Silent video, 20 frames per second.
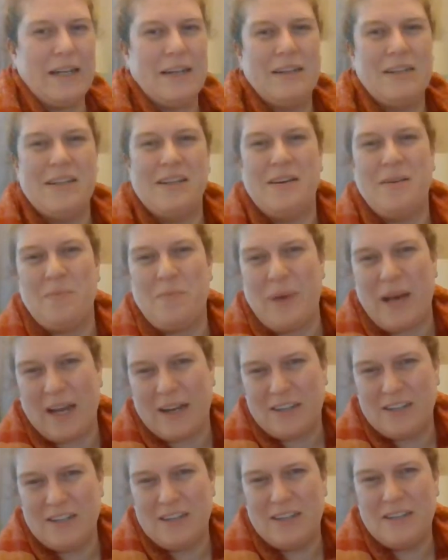it back
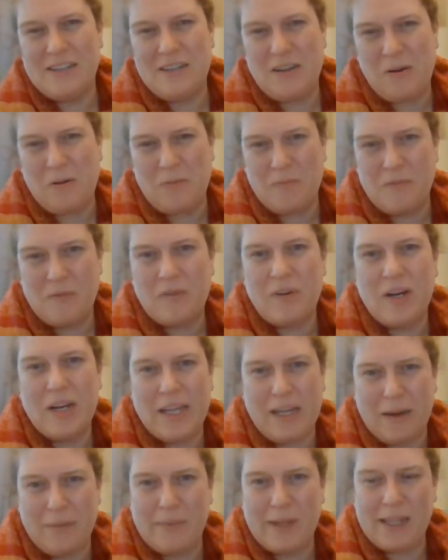to his home for a
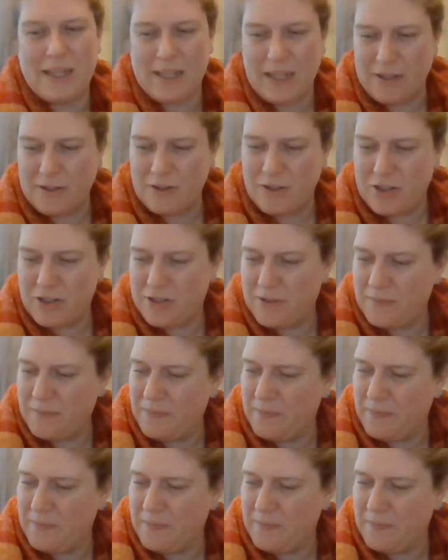yummy lunch.